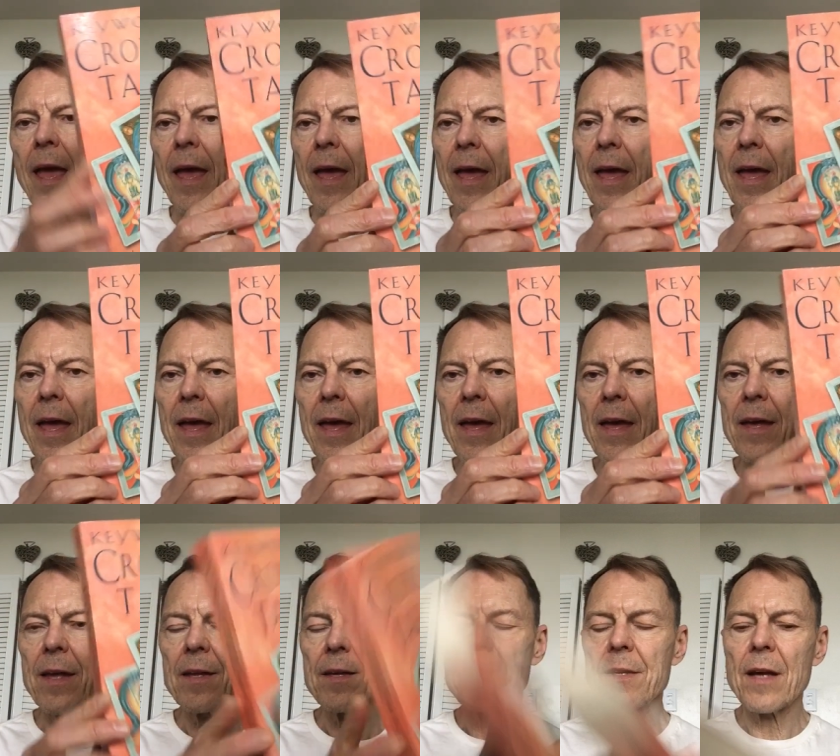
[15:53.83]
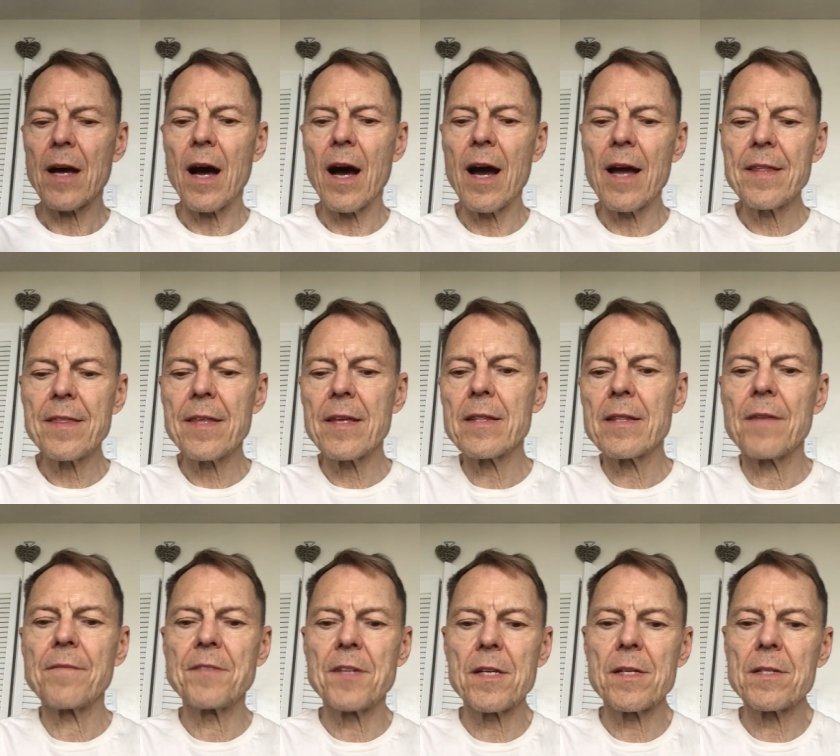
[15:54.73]
and I think
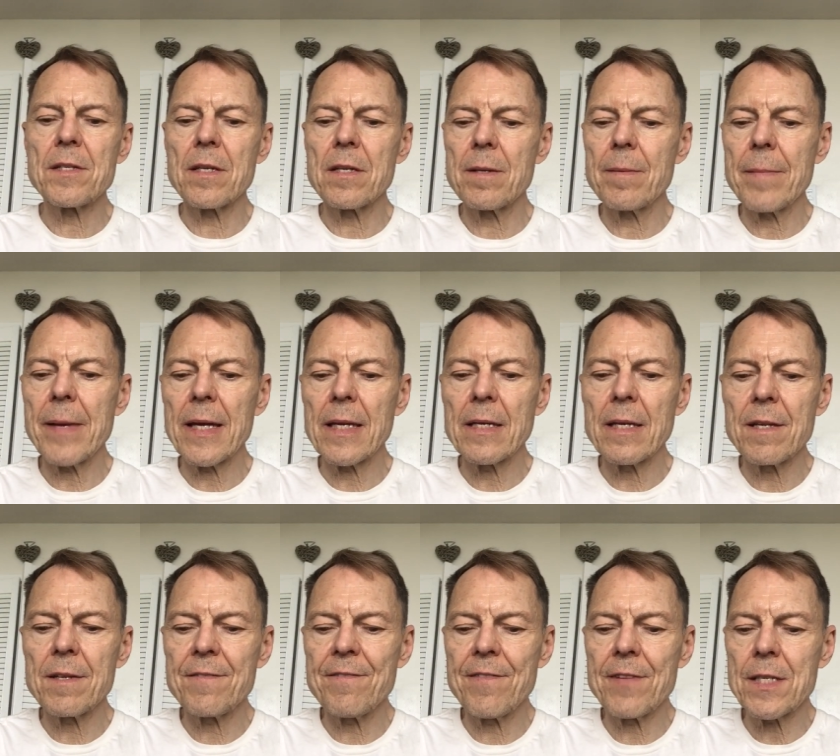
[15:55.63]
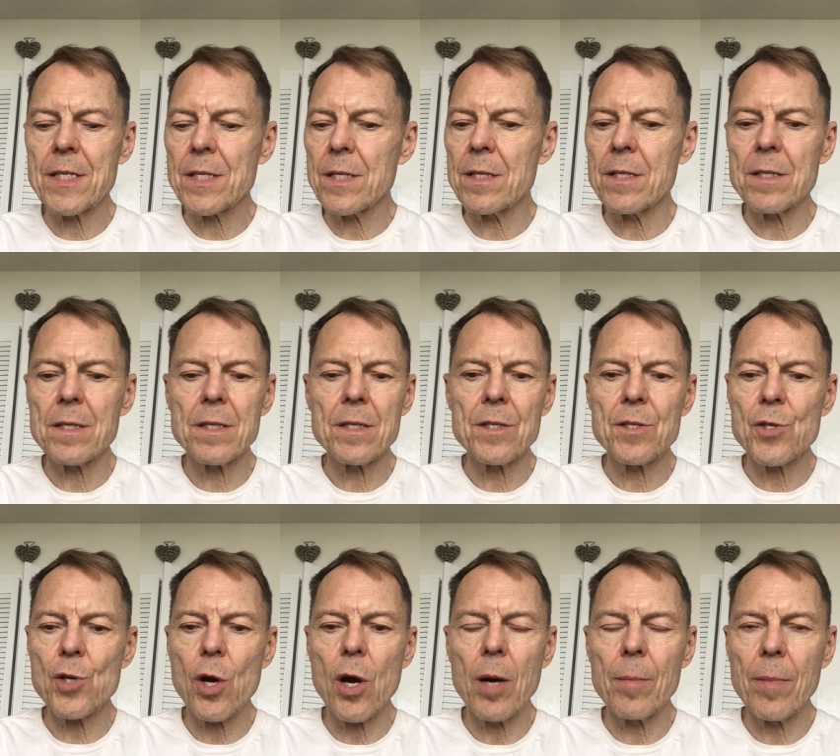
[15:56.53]
they've just done a magnificent
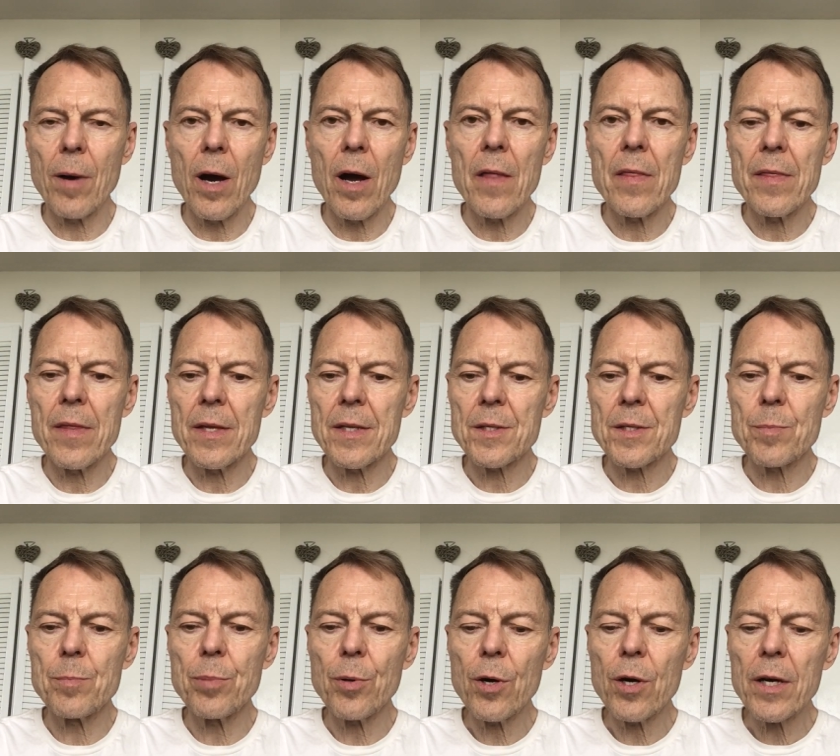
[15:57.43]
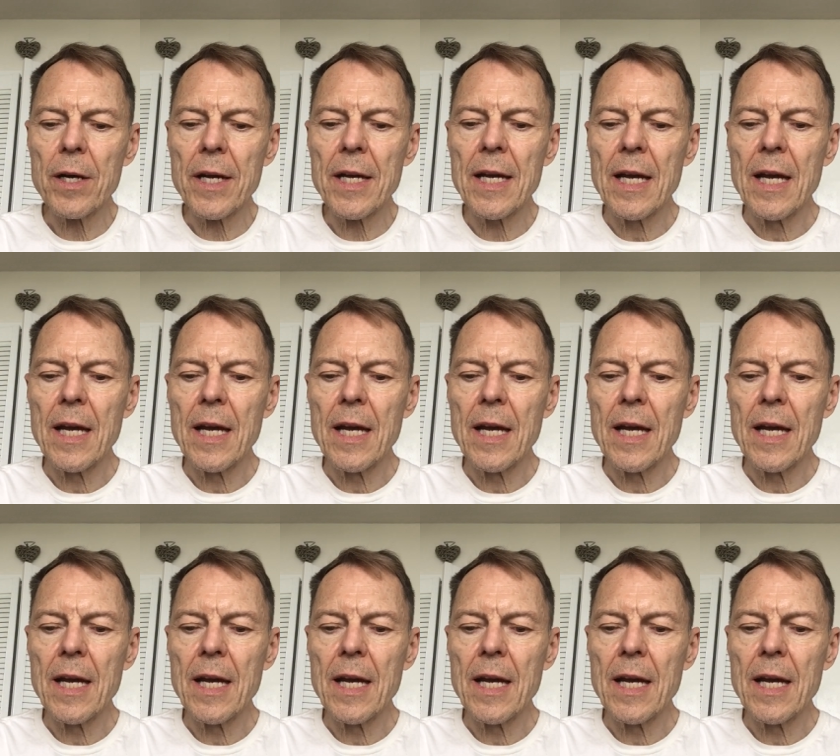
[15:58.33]
job on this book.